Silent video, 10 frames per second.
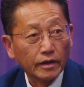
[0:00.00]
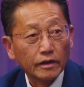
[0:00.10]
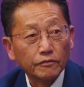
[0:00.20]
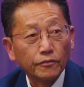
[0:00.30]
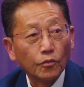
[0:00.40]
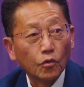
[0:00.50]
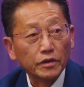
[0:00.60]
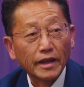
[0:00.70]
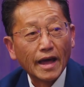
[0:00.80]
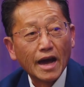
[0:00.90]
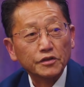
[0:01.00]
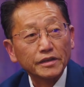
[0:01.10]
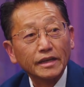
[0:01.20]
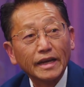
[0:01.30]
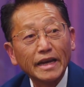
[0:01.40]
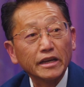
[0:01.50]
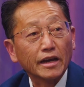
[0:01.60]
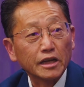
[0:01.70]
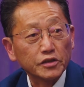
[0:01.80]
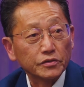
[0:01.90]
For the last 8
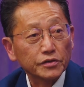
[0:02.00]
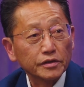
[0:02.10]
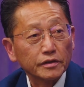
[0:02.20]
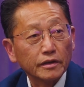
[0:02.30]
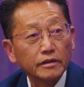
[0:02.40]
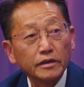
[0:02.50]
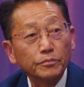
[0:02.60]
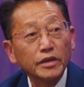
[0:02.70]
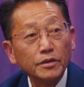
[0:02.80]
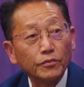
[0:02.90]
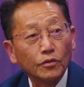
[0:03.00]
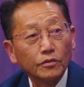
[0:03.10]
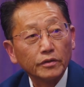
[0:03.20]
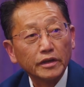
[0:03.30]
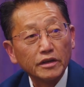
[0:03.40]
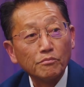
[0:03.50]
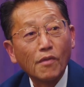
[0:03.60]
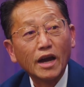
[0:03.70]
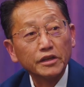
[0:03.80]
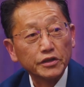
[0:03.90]
elections, the people in
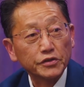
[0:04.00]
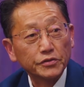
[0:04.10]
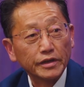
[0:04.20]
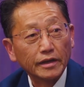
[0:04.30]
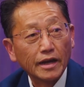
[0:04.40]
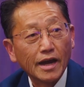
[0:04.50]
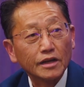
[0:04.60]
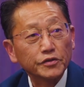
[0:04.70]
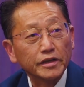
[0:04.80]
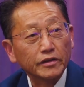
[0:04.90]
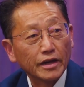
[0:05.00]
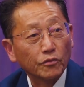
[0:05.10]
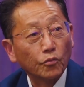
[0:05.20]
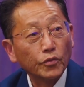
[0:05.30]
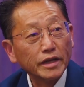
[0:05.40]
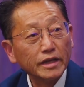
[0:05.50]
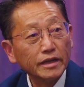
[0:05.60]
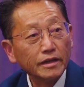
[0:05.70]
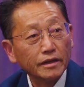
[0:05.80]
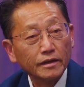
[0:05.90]
my district have said, okay,
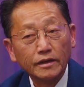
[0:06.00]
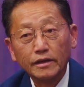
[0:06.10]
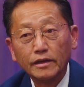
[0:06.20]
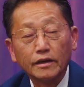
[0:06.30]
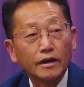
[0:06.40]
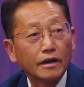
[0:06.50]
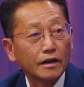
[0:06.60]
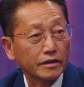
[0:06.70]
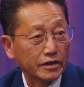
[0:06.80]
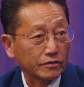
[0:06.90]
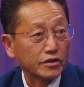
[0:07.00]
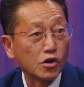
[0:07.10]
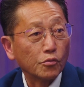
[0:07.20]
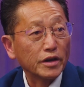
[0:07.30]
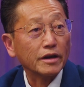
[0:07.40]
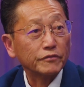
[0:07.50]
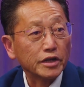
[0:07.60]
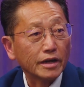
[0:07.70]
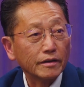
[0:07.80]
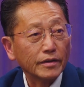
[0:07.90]
we know what you have
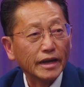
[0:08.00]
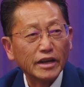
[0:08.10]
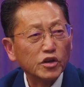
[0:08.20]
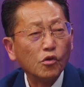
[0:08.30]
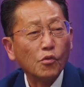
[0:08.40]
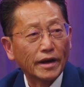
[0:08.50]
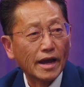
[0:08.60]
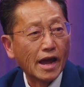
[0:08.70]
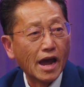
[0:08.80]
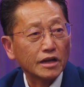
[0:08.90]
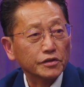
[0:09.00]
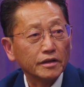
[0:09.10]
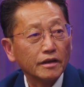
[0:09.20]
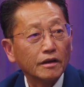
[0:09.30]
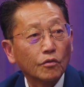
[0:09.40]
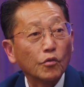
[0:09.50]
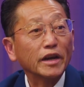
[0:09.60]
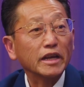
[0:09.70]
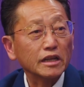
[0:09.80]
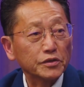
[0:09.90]
done, and no one has
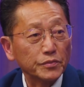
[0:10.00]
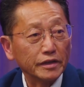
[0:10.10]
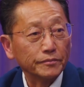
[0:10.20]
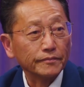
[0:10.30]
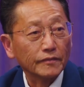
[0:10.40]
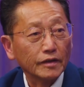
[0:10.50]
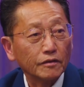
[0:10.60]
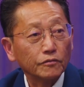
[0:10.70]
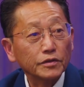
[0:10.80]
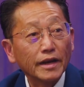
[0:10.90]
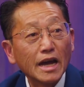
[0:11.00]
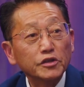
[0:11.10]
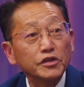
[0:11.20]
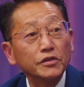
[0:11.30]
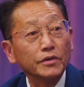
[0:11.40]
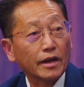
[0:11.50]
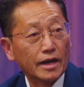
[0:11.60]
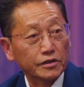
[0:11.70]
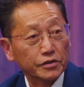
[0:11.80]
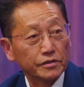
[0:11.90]
run against me. For the last 2
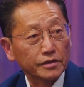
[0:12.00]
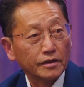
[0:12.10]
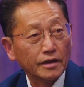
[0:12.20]
elections,